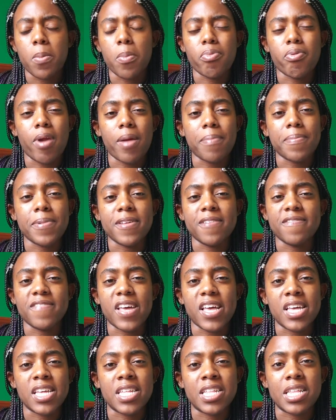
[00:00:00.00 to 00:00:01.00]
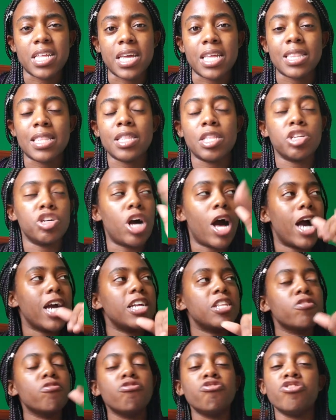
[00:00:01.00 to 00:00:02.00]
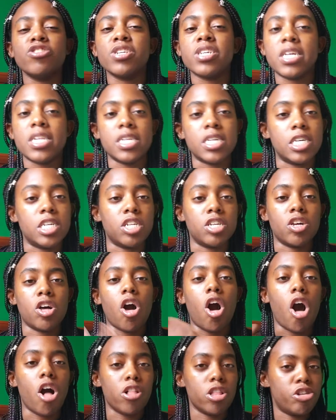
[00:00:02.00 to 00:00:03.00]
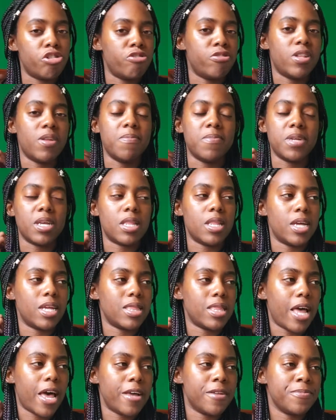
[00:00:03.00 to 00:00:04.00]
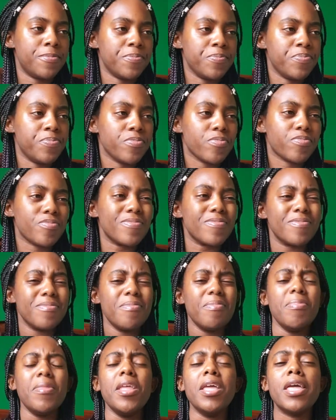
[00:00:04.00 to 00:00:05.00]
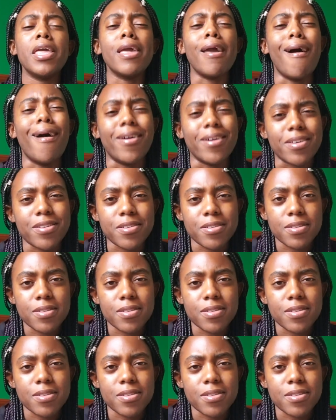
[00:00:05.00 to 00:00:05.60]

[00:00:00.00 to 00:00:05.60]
preppy phase, like high school just getting into college or something like that. Young.